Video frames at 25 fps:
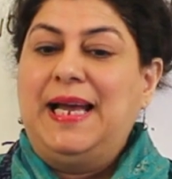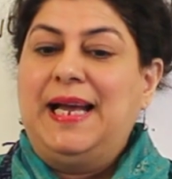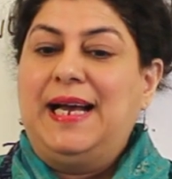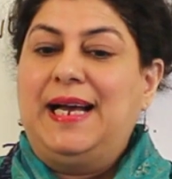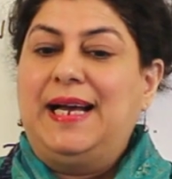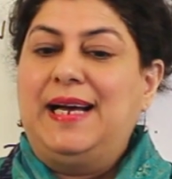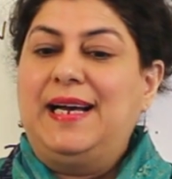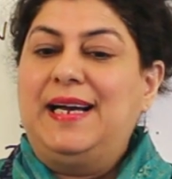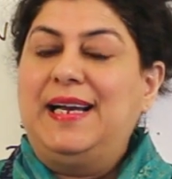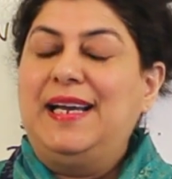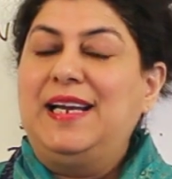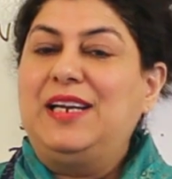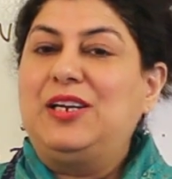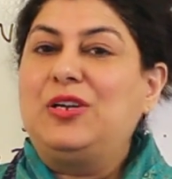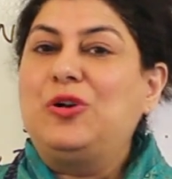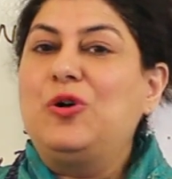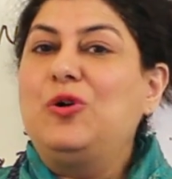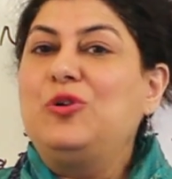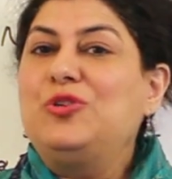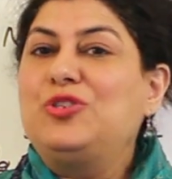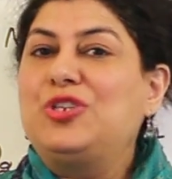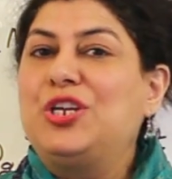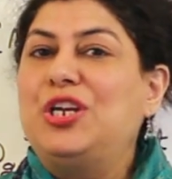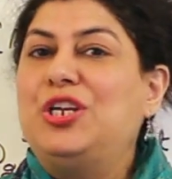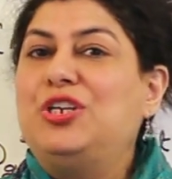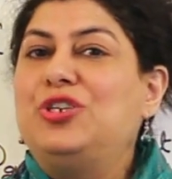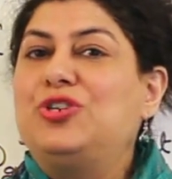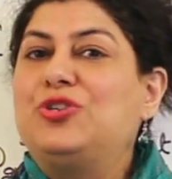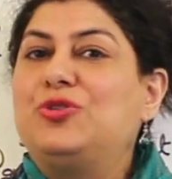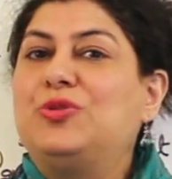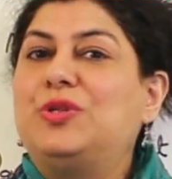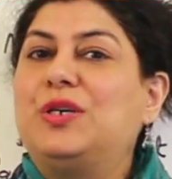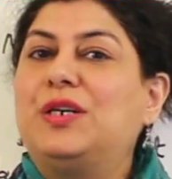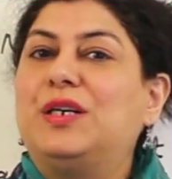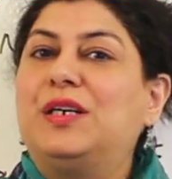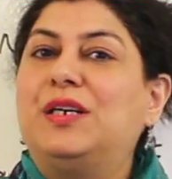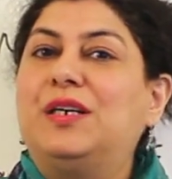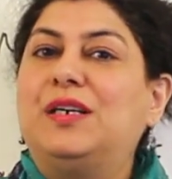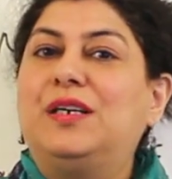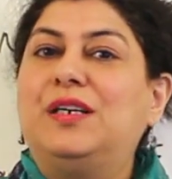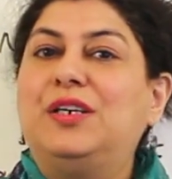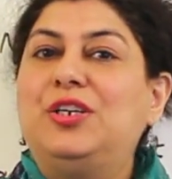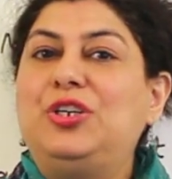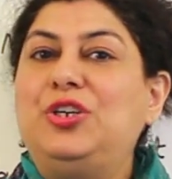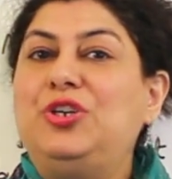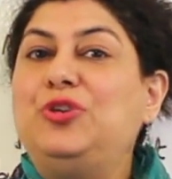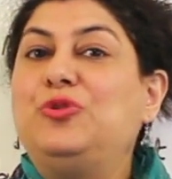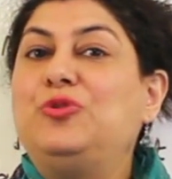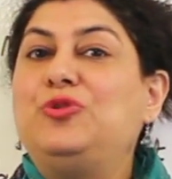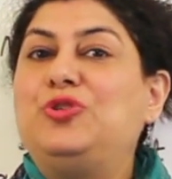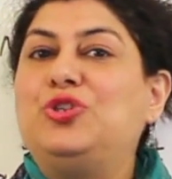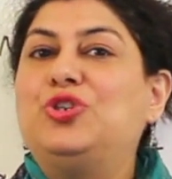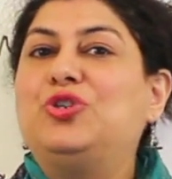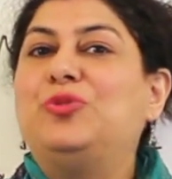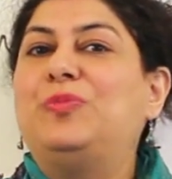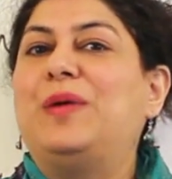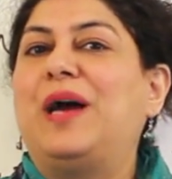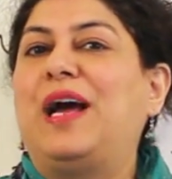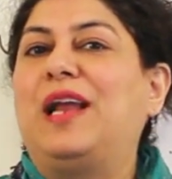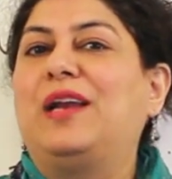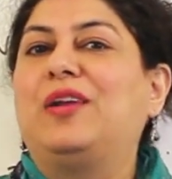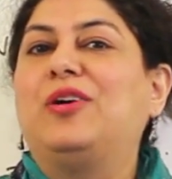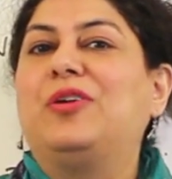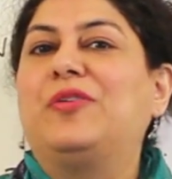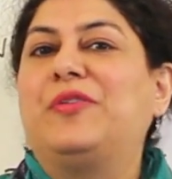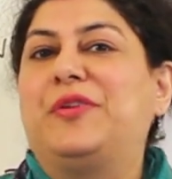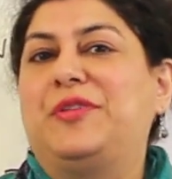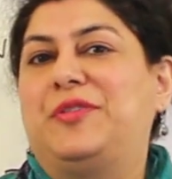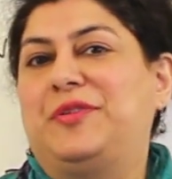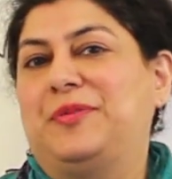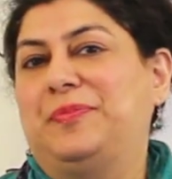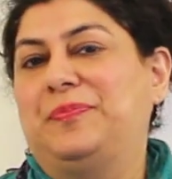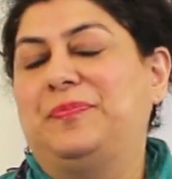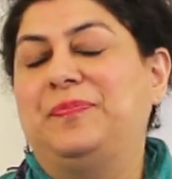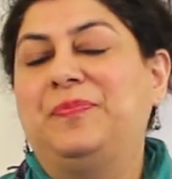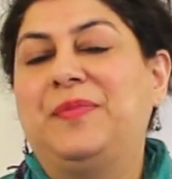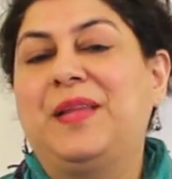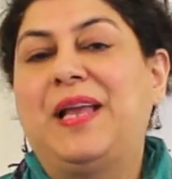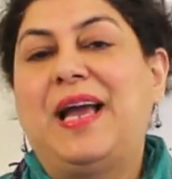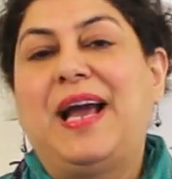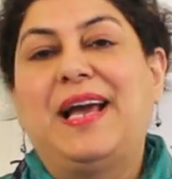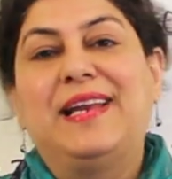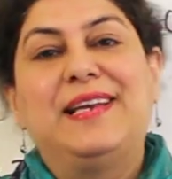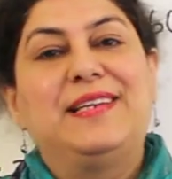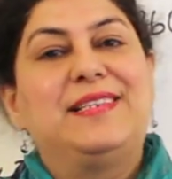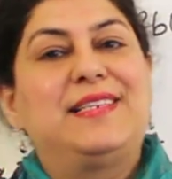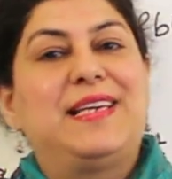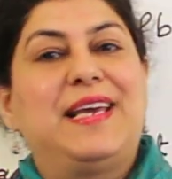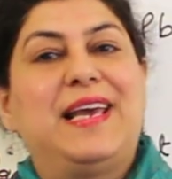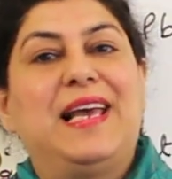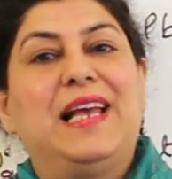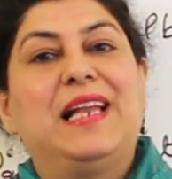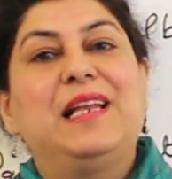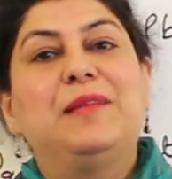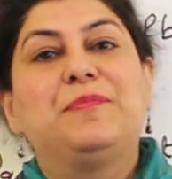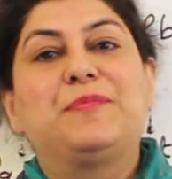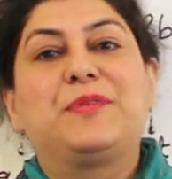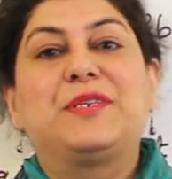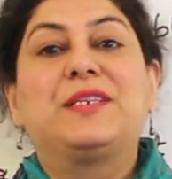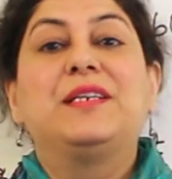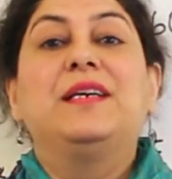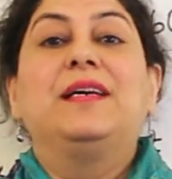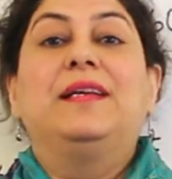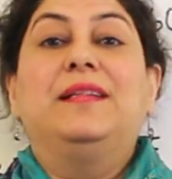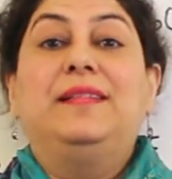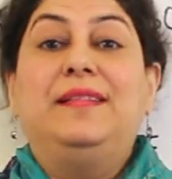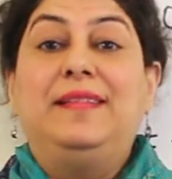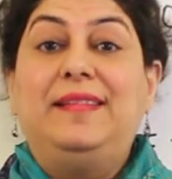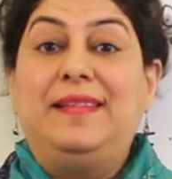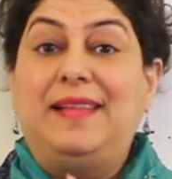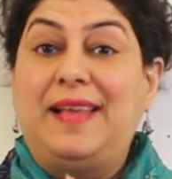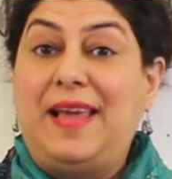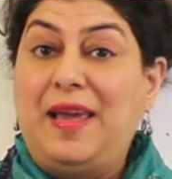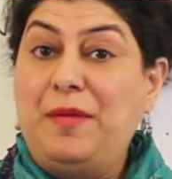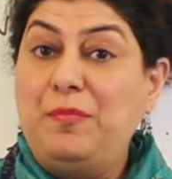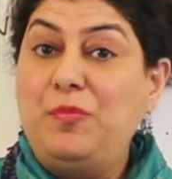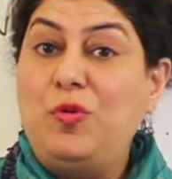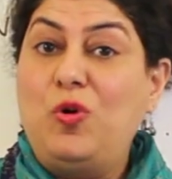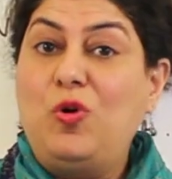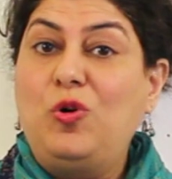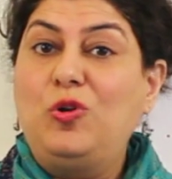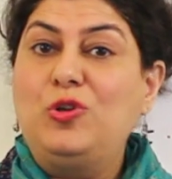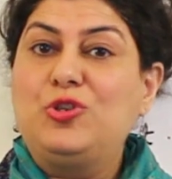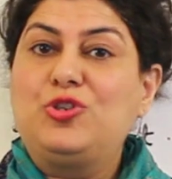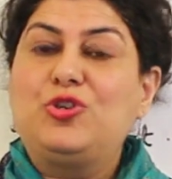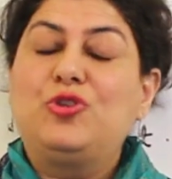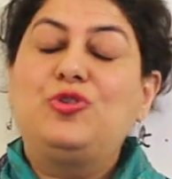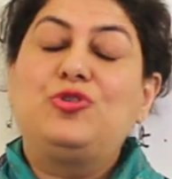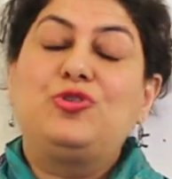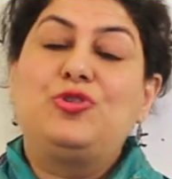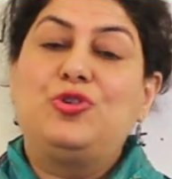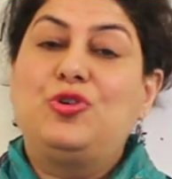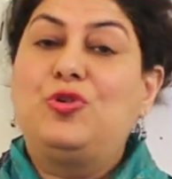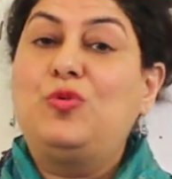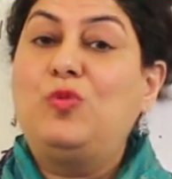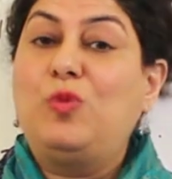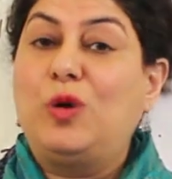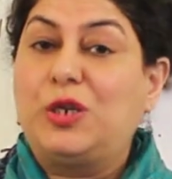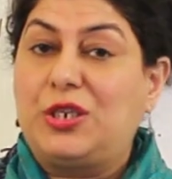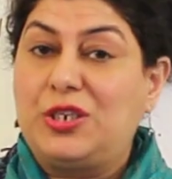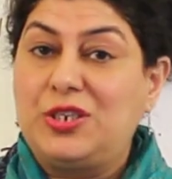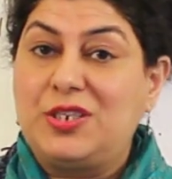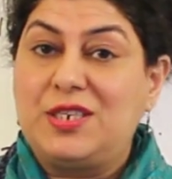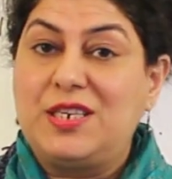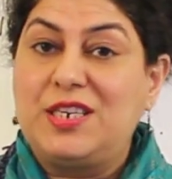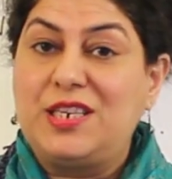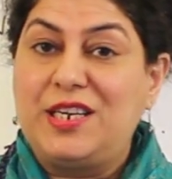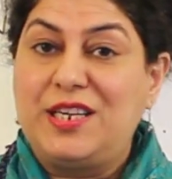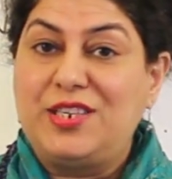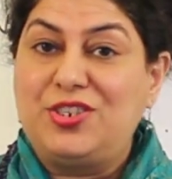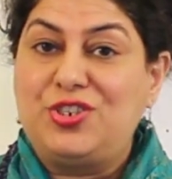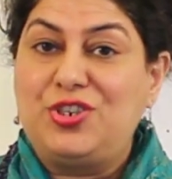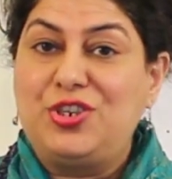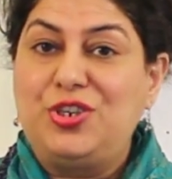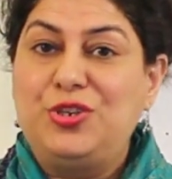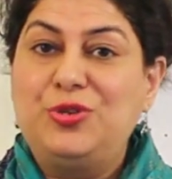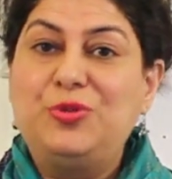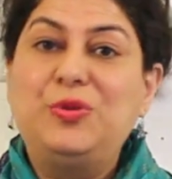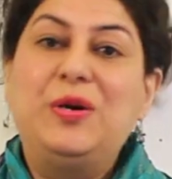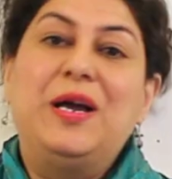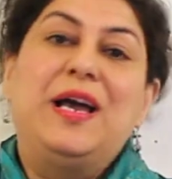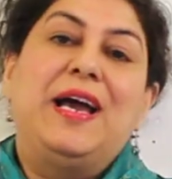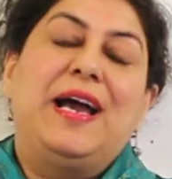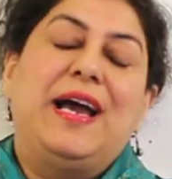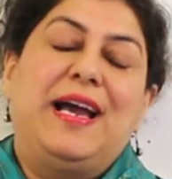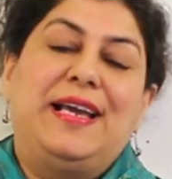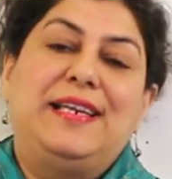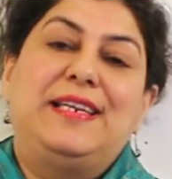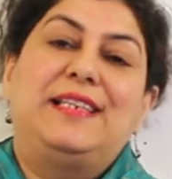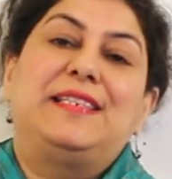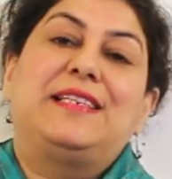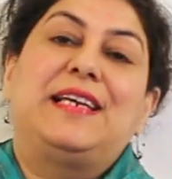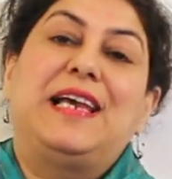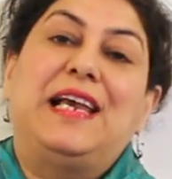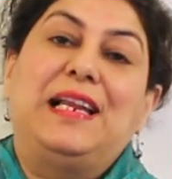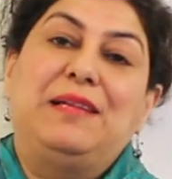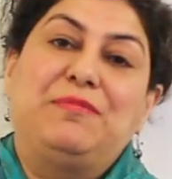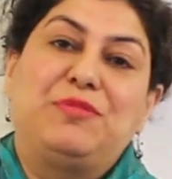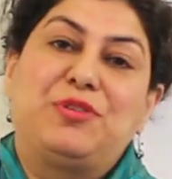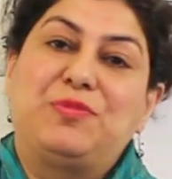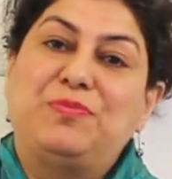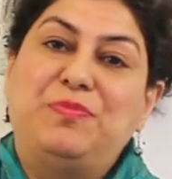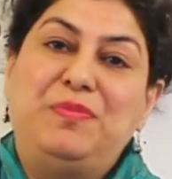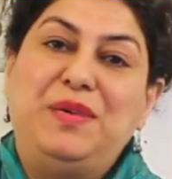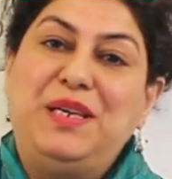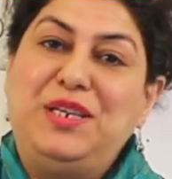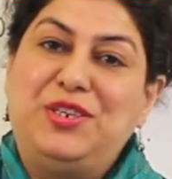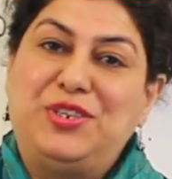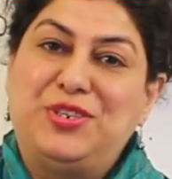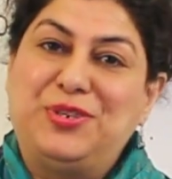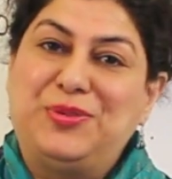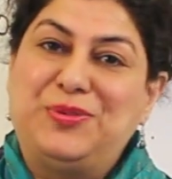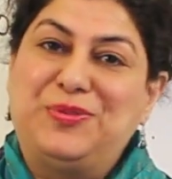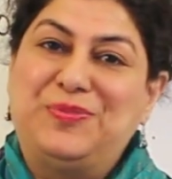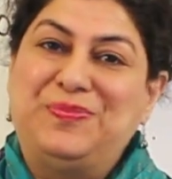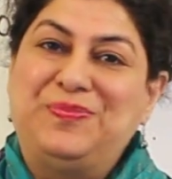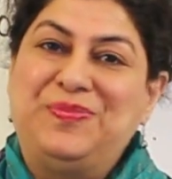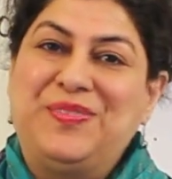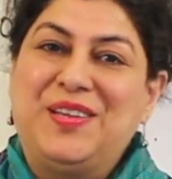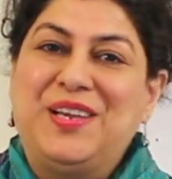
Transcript: uh, it goes into the YouTube algorithm and it helps them also to know what to suggest to you and it helps me too.